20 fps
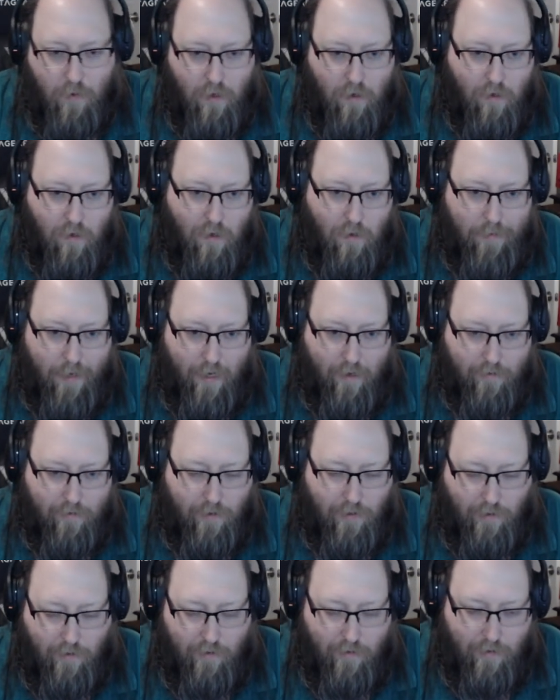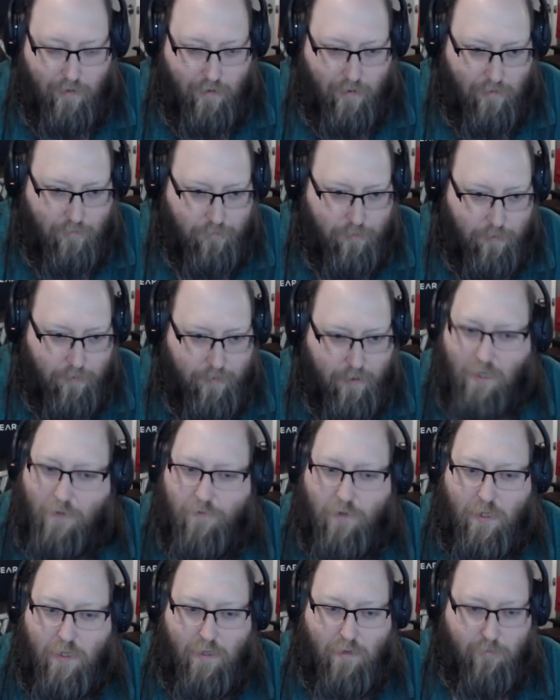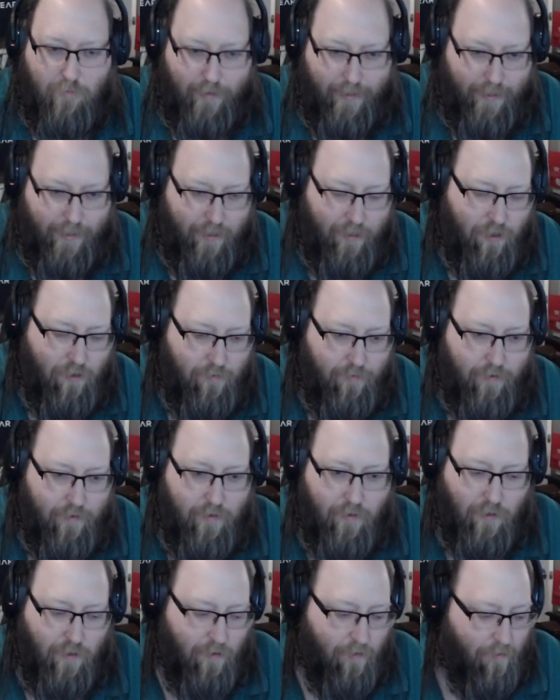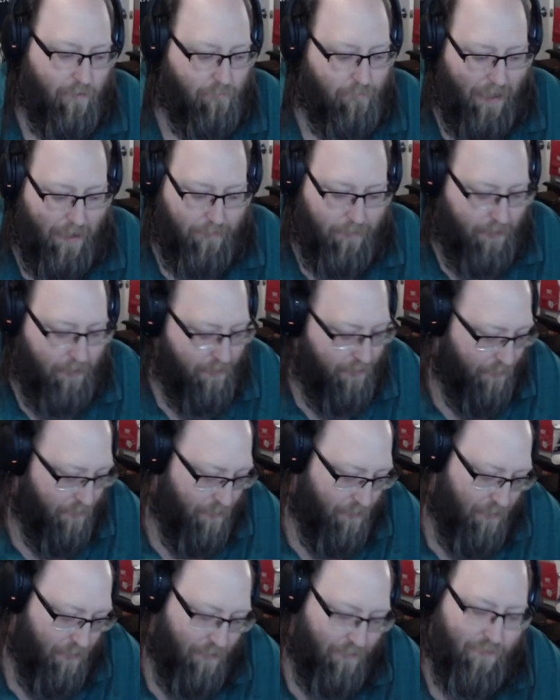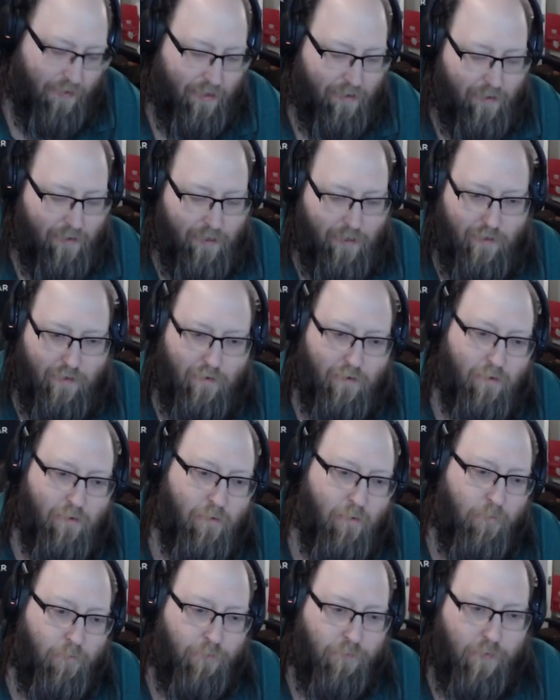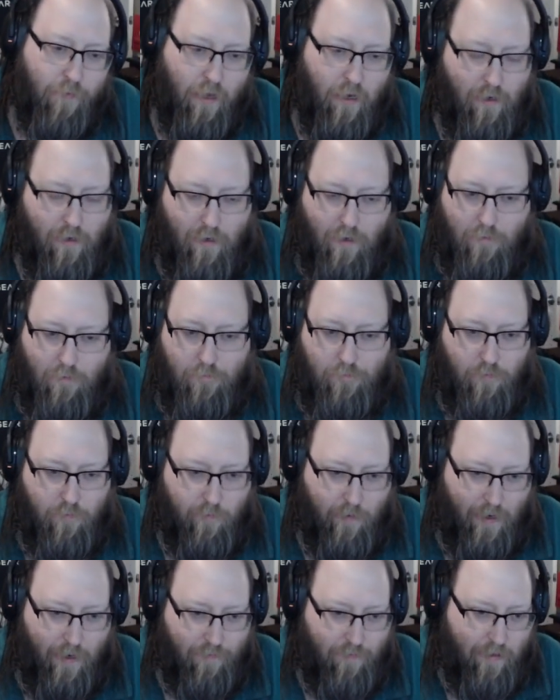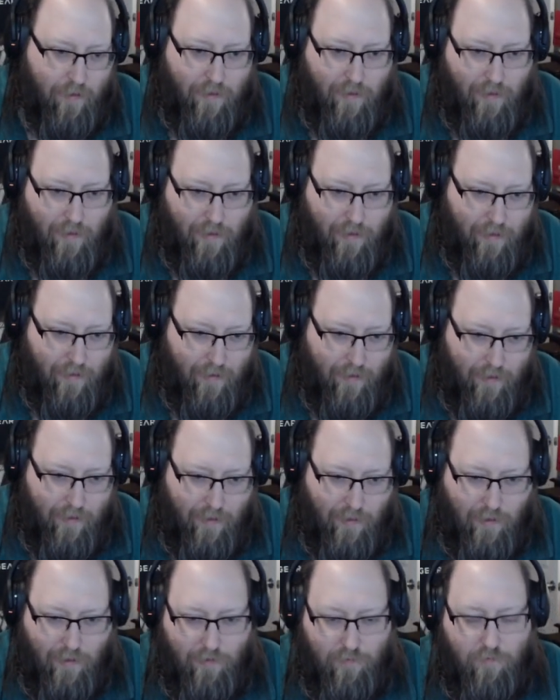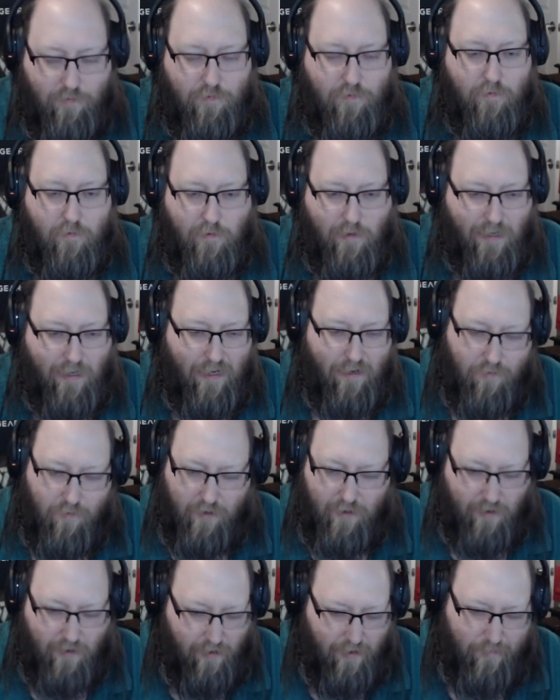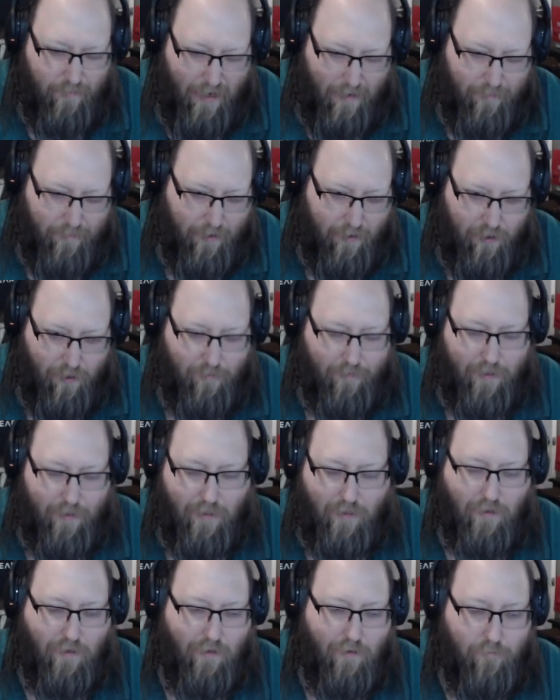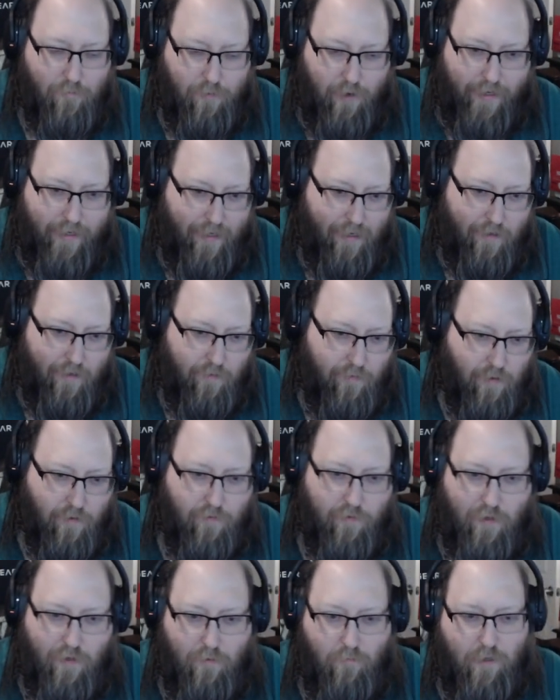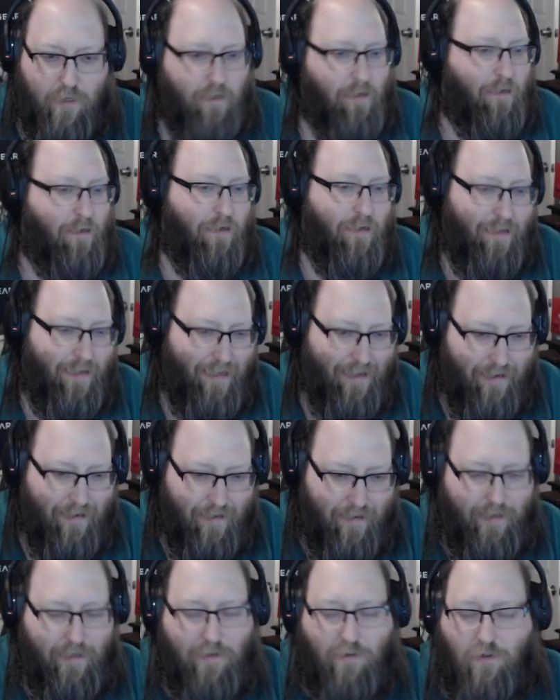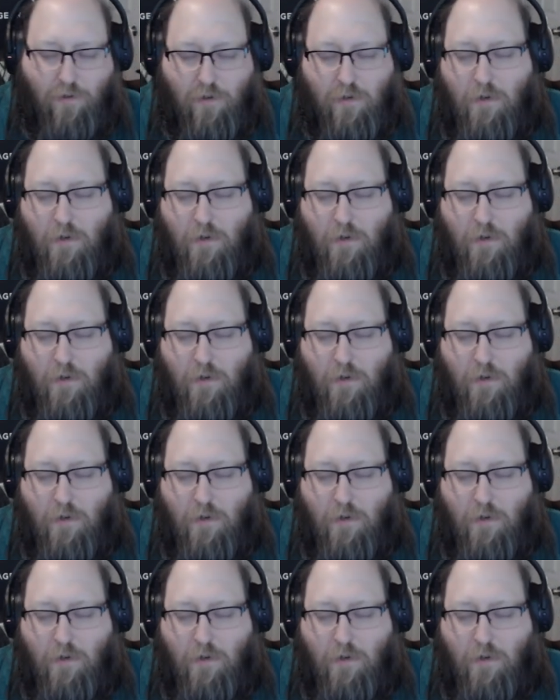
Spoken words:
About pretty much everything related to it. So, mapping, eventing, graphic design kind of stuff. It kind of falls underneath mapping too, but I'm breaking that to its own thing because it technically is.